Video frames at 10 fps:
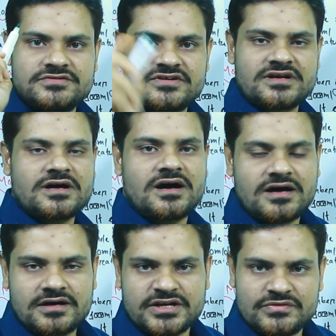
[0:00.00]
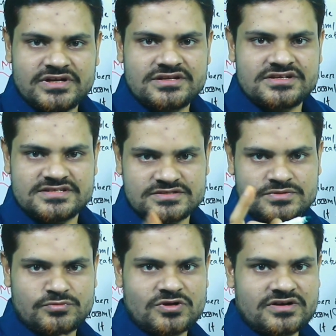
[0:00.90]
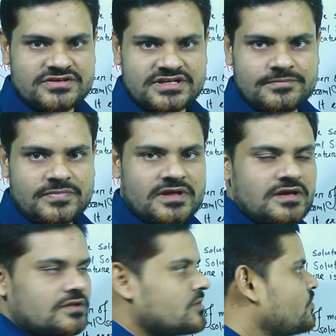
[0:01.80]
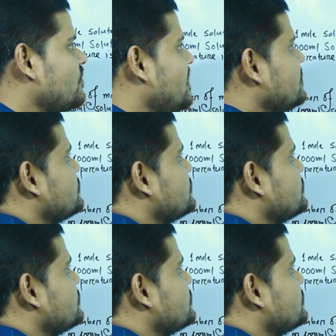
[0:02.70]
take a unit. This is the molarity. The molar